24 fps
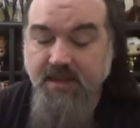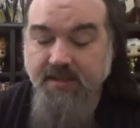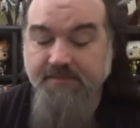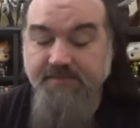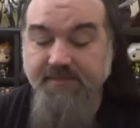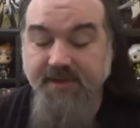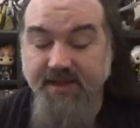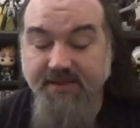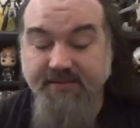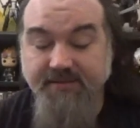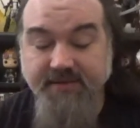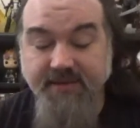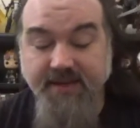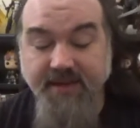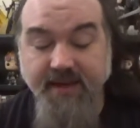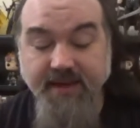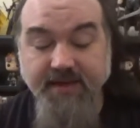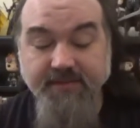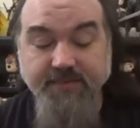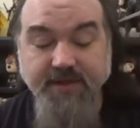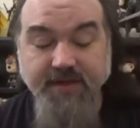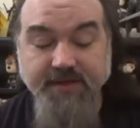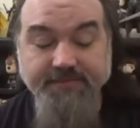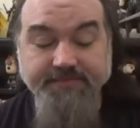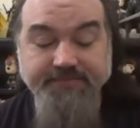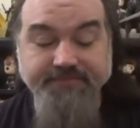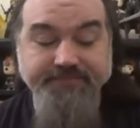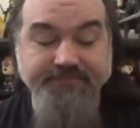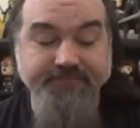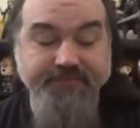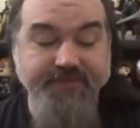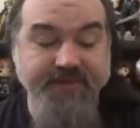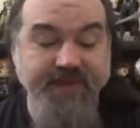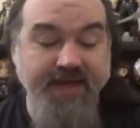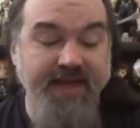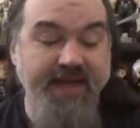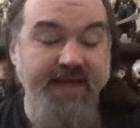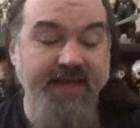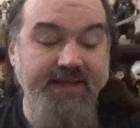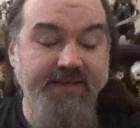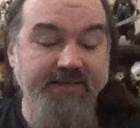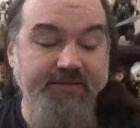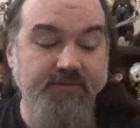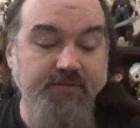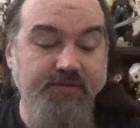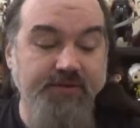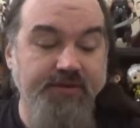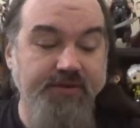But anyway, that
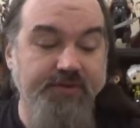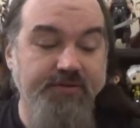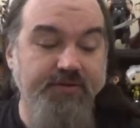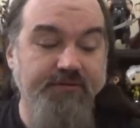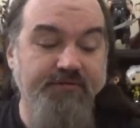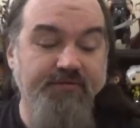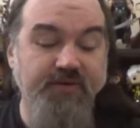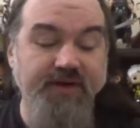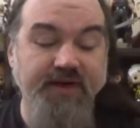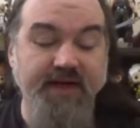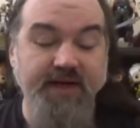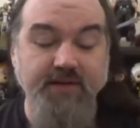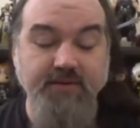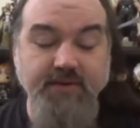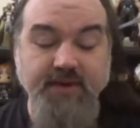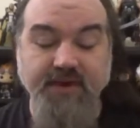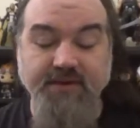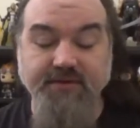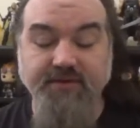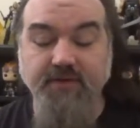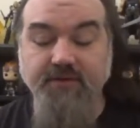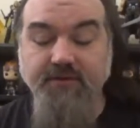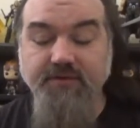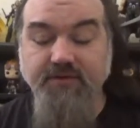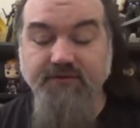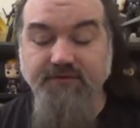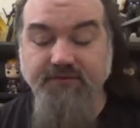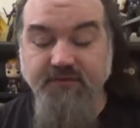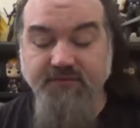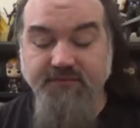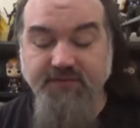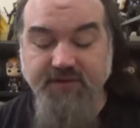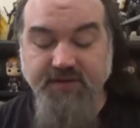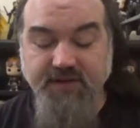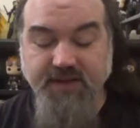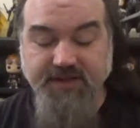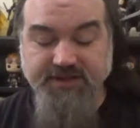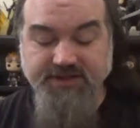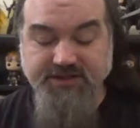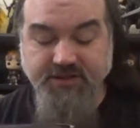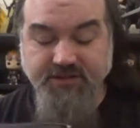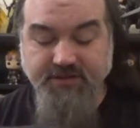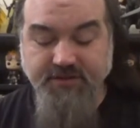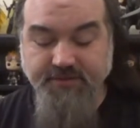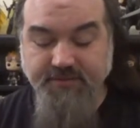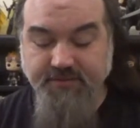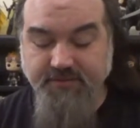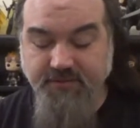is going to do it for now. As always, feel free to like, share,
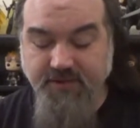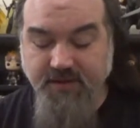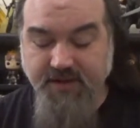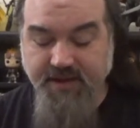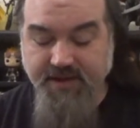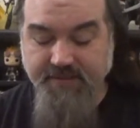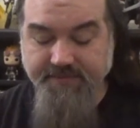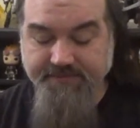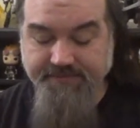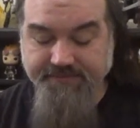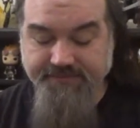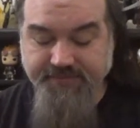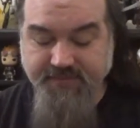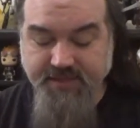and subscribe.